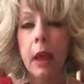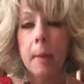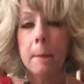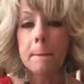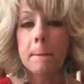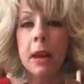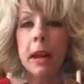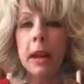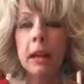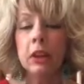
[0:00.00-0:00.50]

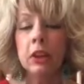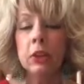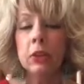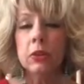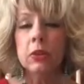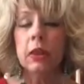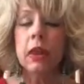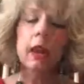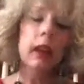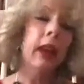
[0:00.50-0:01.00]

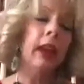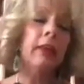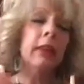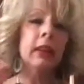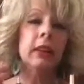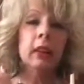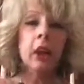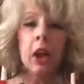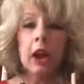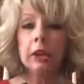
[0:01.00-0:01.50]
And
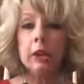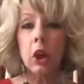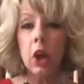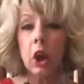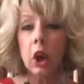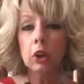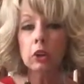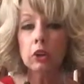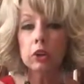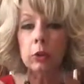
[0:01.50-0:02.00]
then God
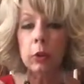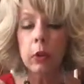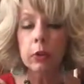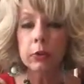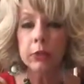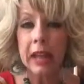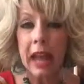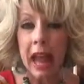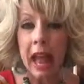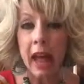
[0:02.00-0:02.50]
calls you
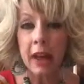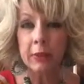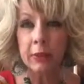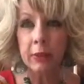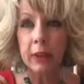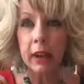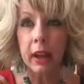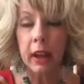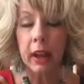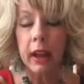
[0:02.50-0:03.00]
over to
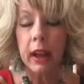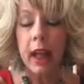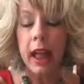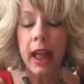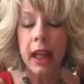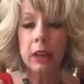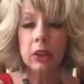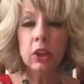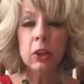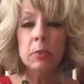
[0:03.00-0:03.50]
Africa,
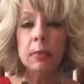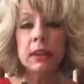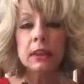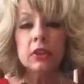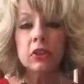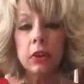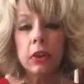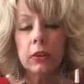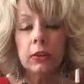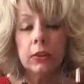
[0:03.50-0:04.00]
and you may
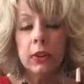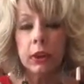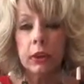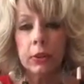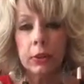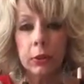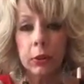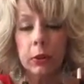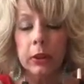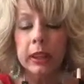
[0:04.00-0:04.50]
serve there
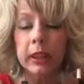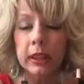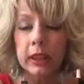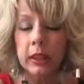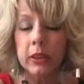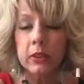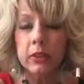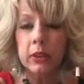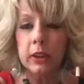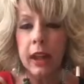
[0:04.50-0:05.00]
30
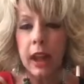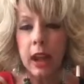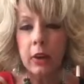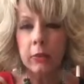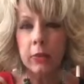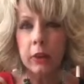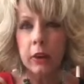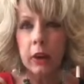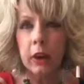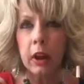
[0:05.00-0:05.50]
years in
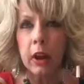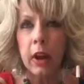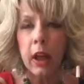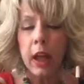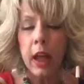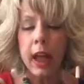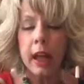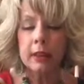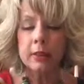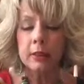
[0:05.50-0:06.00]
Africa
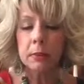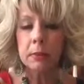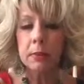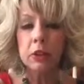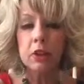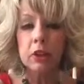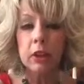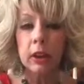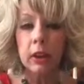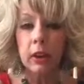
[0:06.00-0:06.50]
as a
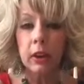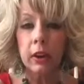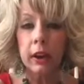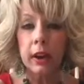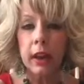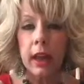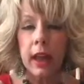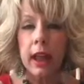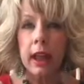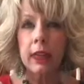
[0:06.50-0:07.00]

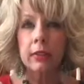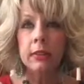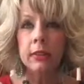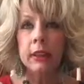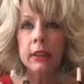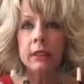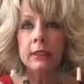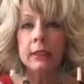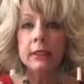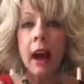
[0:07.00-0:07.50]
missionary, and
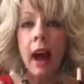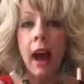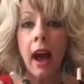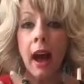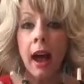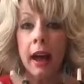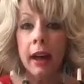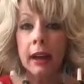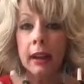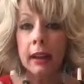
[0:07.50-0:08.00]
then
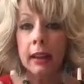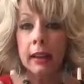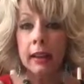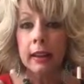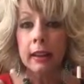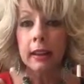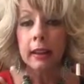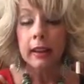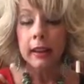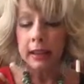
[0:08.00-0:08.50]
die
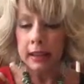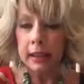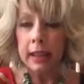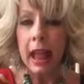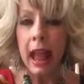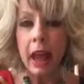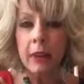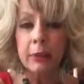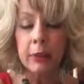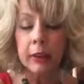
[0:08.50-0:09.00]
in
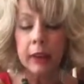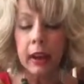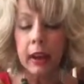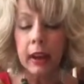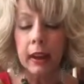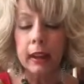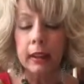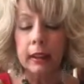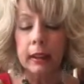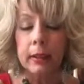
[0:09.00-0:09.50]
Africa.